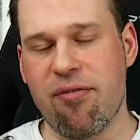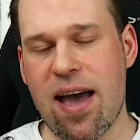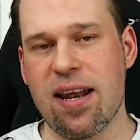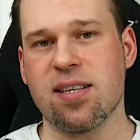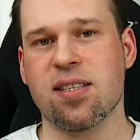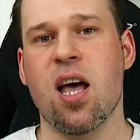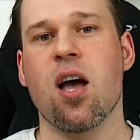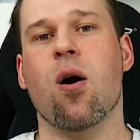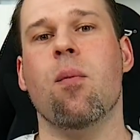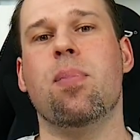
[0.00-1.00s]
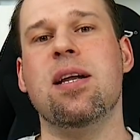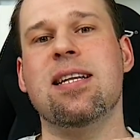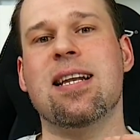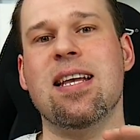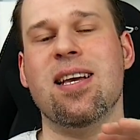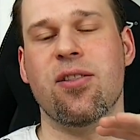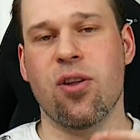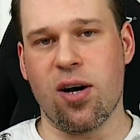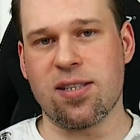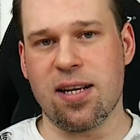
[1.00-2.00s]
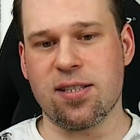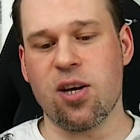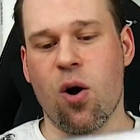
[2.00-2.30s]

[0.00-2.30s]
fanless, completely noiseless.